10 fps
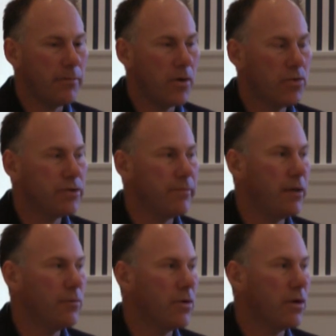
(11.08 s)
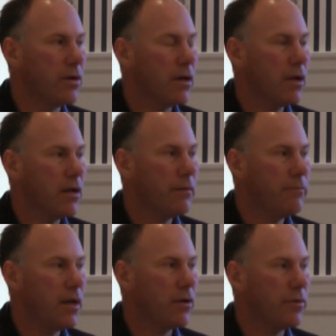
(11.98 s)
approached me were
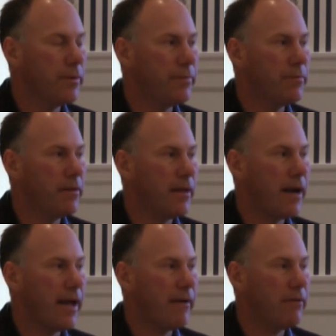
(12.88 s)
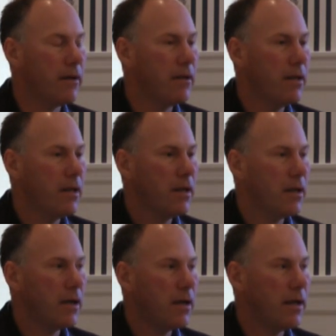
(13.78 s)
a group of people that I have
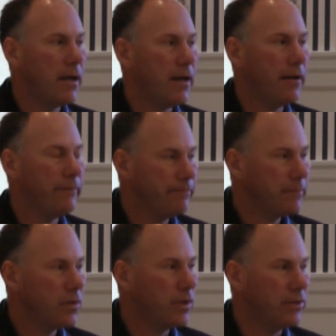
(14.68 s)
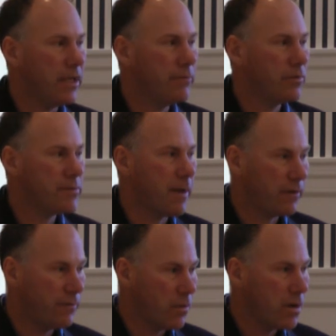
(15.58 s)
a real deep
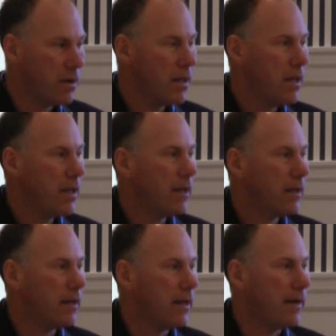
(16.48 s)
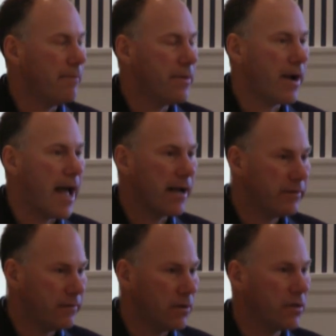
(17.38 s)
respect for. They're
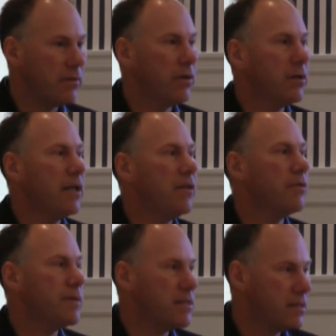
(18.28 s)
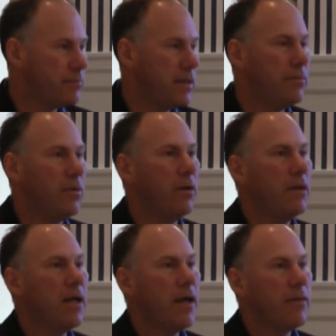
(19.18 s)
active in our community, they're business people,
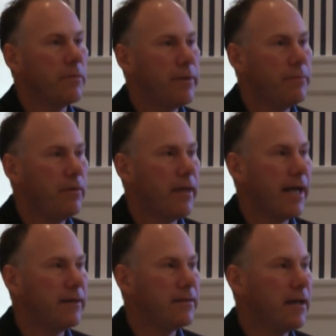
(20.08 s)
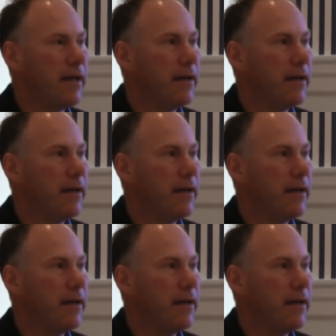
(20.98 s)
they're people that